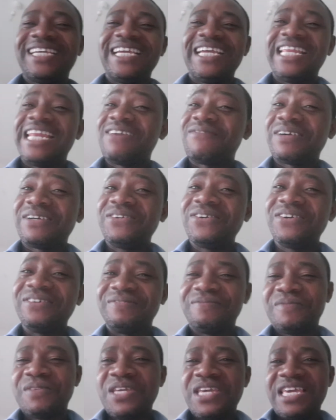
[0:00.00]
You never know.
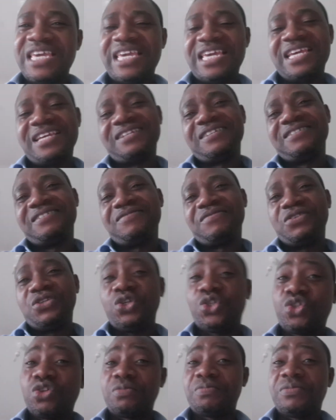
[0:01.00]

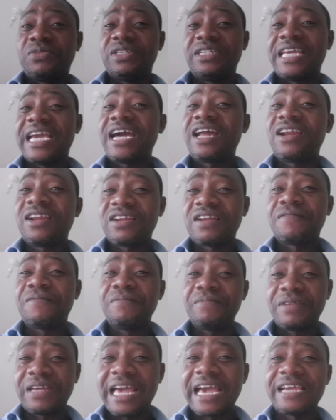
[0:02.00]
YouTube. There are a lot
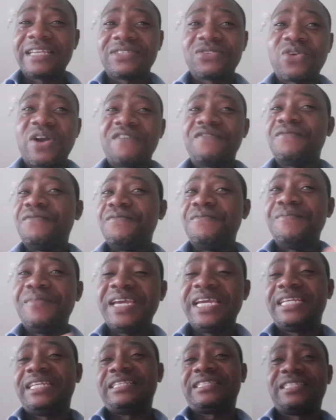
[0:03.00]
of guys who have
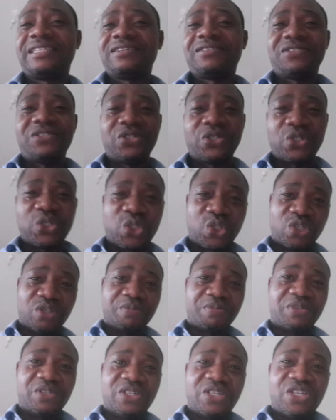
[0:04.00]
made it on YouTube.
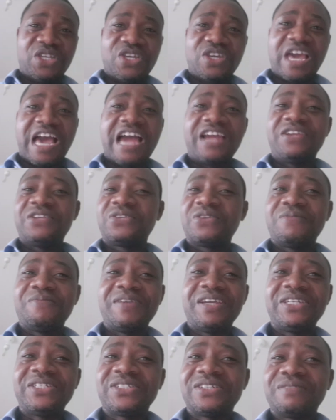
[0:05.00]
I used to
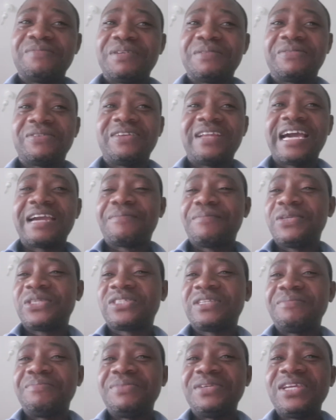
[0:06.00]
mention people like
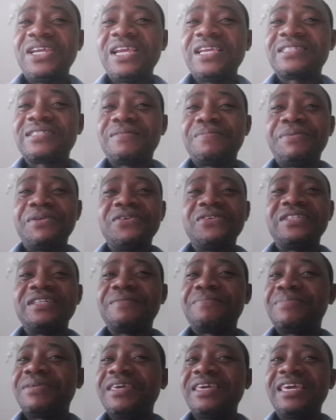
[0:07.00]
Mr. Beast,
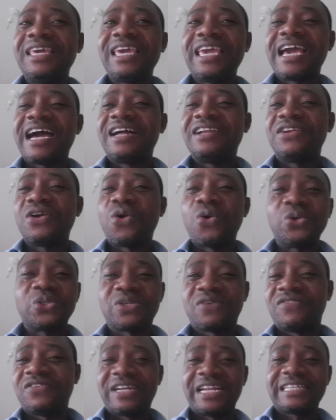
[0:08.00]
PewDiePie, and a host
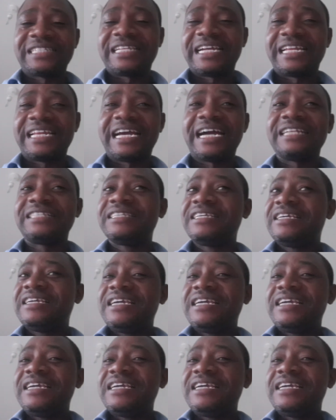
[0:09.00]
of others like that.